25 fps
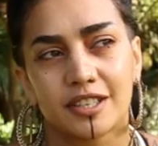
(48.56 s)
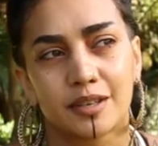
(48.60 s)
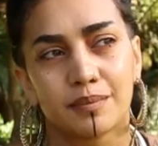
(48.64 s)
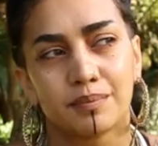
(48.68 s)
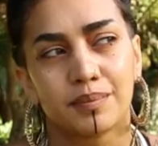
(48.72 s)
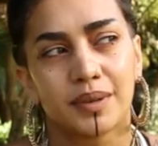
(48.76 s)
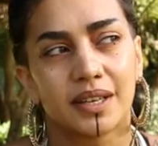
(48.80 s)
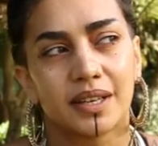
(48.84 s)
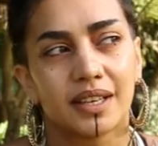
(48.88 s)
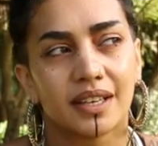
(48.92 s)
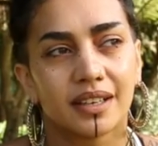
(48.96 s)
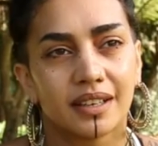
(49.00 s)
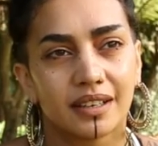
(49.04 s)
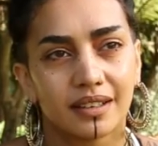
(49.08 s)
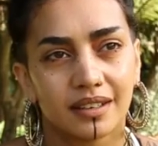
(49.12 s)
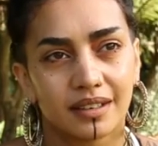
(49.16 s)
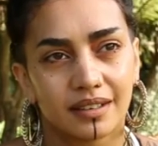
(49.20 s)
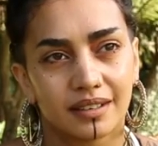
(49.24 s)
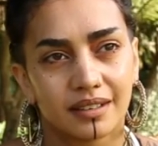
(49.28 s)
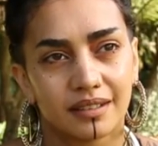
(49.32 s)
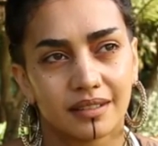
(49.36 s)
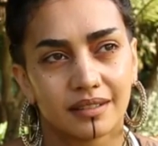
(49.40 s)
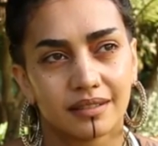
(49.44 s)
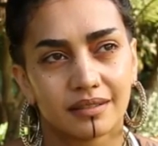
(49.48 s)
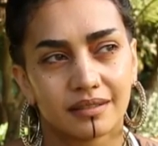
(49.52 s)
to be
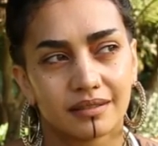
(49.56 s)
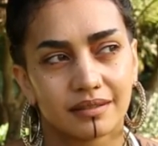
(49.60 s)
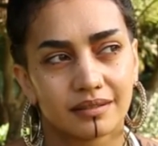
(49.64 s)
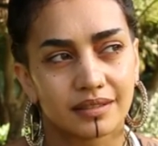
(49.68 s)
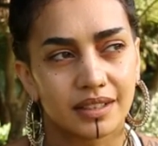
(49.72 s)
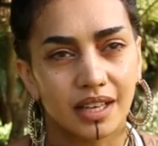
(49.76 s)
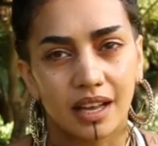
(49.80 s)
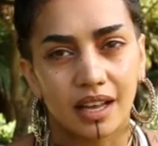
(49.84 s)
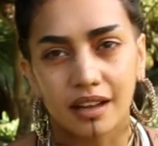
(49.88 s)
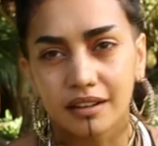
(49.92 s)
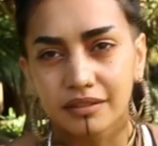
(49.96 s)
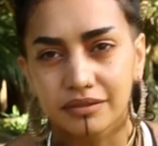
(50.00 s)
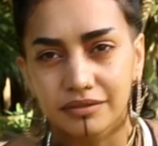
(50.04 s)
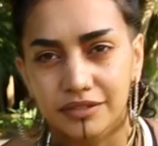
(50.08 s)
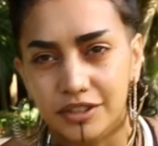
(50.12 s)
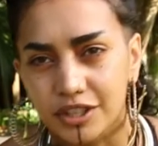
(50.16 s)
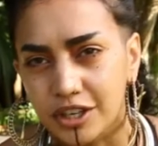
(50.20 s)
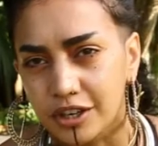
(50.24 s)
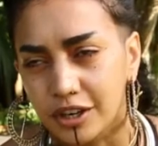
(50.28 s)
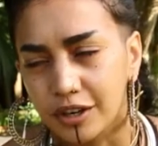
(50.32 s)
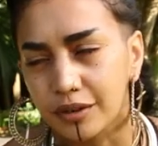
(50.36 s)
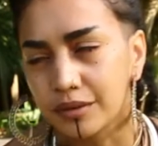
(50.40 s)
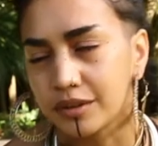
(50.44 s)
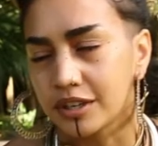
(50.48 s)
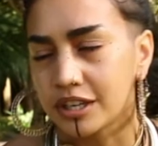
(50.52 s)
loved. You
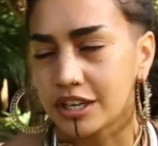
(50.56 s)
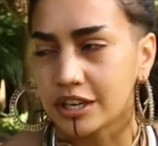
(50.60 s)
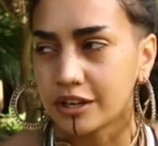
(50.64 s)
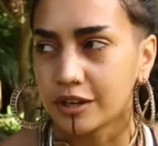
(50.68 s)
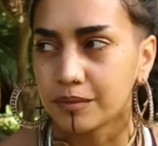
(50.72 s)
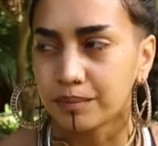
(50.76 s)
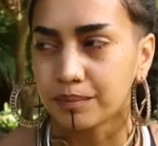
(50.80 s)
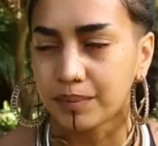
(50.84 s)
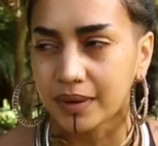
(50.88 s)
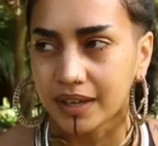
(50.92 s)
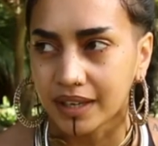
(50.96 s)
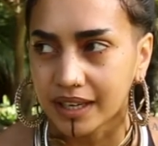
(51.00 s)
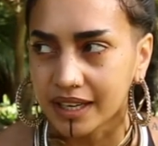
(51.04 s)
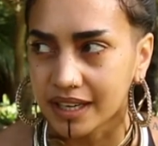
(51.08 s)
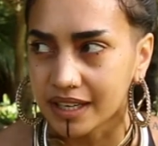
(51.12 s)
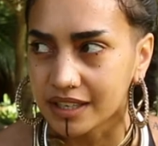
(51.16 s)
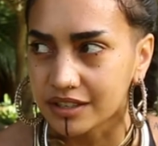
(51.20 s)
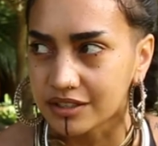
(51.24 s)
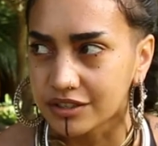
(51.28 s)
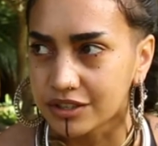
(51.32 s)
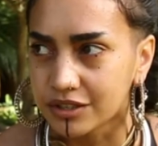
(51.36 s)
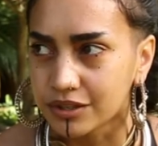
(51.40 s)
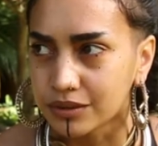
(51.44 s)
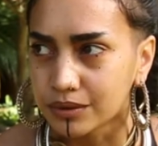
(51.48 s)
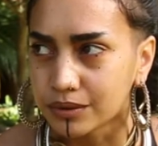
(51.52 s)
don't, you don't
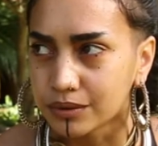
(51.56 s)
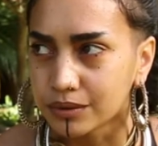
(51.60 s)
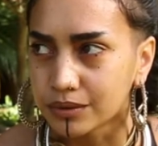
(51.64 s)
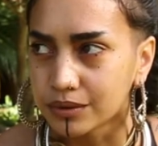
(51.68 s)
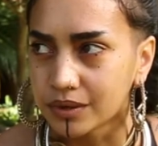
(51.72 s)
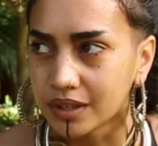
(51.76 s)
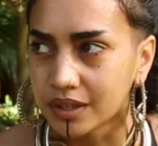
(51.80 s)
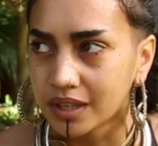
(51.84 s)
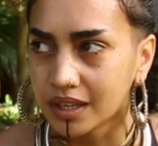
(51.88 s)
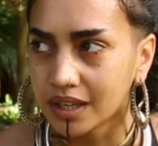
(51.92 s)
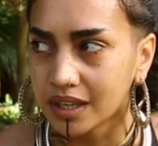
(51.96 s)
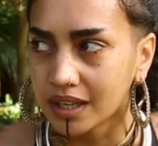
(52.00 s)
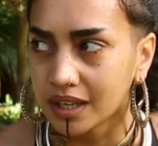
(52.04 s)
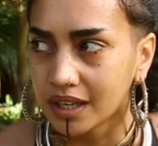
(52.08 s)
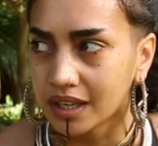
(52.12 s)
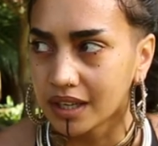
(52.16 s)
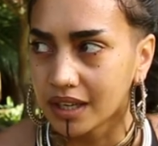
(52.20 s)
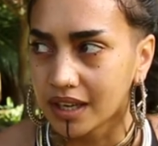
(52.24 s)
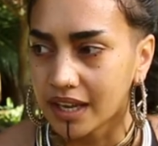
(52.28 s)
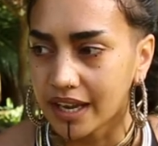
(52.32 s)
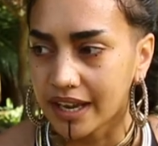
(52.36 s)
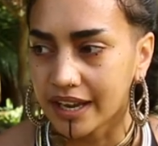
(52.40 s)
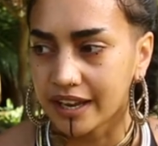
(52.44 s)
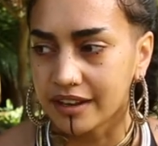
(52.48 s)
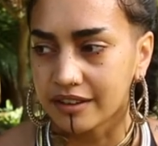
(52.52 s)
plan to
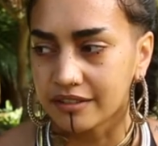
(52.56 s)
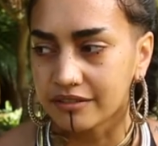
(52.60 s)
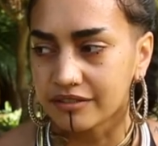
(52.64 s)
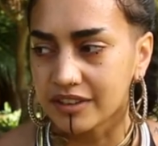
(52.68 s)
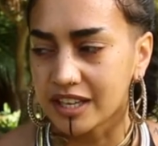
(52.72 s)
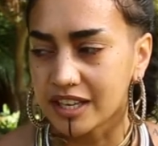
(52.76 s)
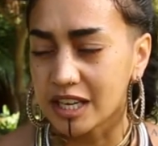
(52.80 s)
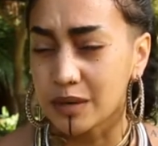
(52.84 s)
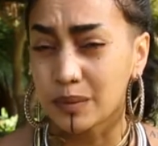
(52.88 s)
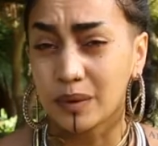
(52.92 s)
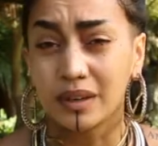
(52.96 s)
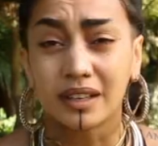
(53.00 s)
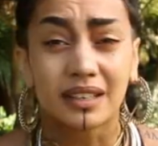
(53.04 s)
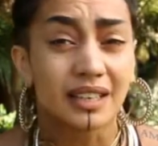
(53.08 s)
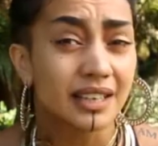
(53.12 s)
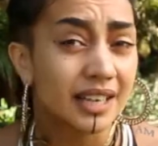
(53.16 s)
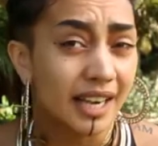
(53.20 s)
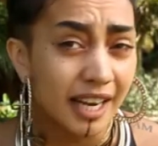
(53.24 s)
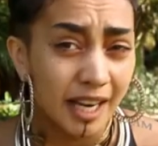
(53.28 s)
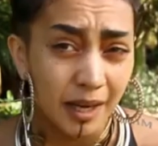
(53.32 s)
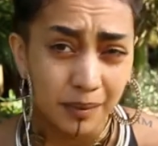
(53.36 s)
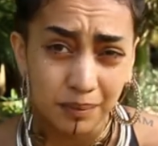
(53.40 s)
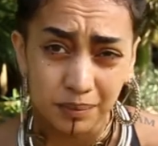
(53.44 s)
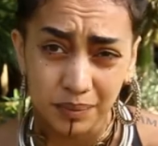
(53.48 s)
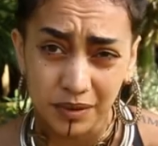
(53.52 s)
have anyone
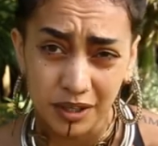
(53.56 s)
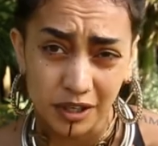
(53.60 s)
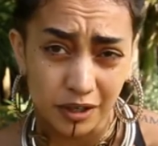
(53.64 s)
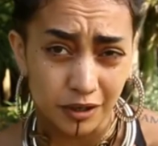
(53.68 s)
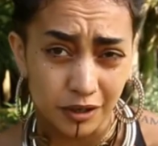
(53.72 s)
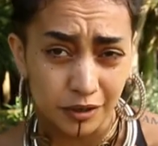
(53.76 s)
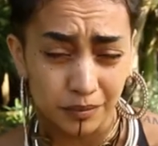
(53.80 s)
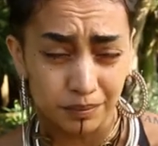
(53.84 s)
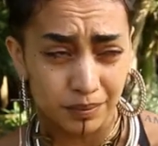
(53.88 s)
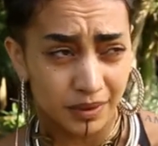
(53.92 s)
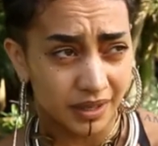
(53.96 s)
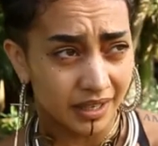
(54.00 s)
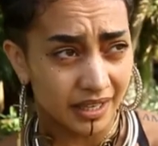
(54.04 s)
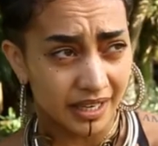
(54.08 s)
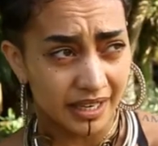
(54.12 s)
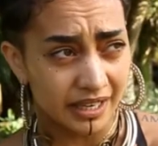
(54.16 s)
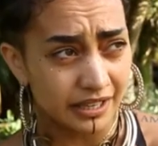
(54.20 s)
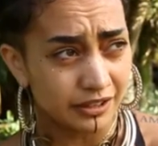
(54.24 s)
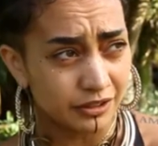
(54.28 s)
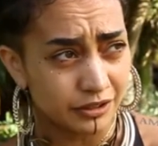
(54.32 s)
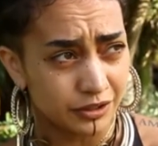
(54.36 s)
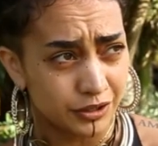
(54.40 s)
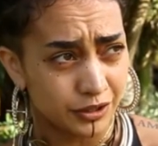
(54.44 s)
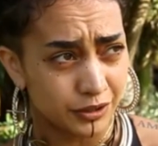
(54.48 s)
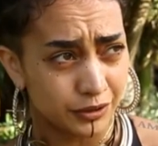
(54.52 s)
clap. You don't
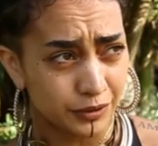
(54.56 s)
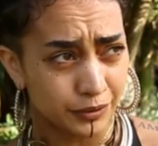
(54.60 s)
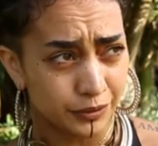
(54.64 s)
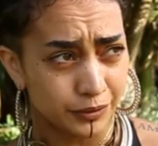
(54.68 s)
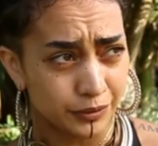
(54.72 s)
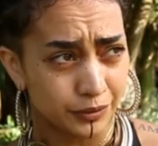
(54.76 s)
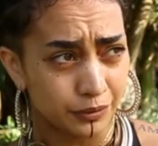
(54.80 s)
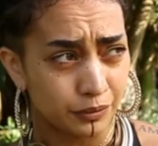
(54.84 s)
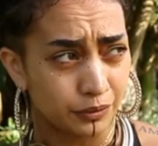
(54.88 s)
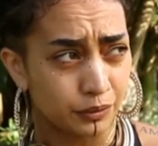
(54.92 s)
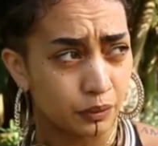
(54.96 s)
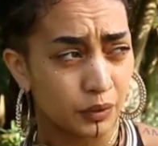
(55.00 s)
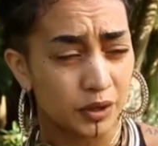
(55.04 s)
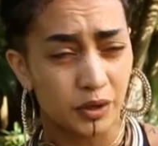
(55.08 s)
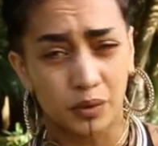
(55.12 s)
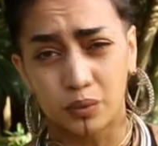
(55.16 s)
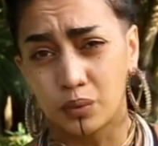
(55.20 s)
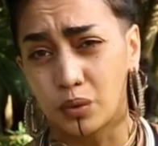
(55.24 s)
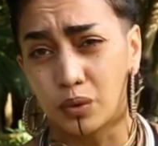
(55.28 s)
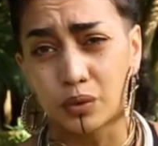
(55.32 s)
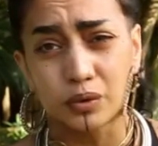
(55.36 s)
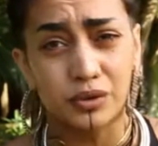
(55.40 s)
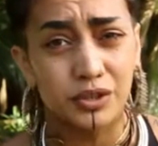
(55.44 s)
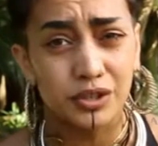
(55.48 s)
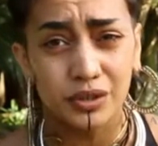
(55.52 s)
plan to win
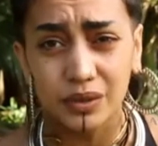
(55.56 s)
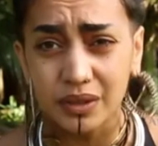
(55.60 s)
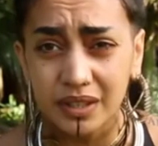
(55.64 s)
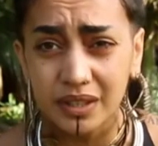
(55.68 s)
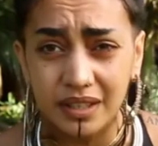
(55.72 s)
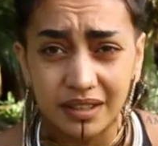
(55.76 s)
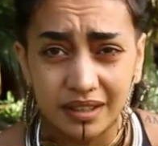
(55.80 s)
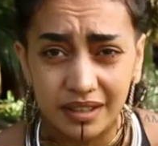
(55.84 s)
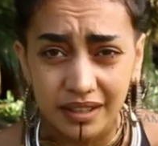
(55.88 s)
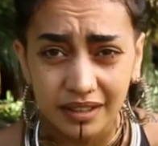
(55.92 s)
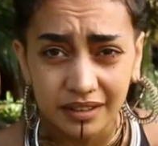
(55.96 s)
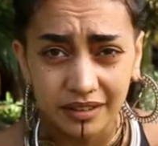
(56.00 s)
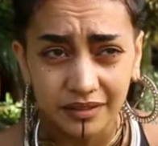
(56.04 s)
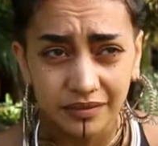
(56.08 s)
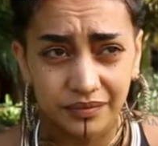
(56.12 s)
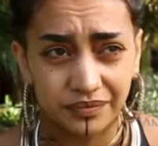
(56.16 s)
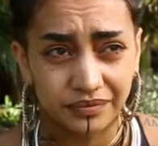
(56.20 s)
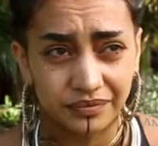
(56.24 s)
awards or anything.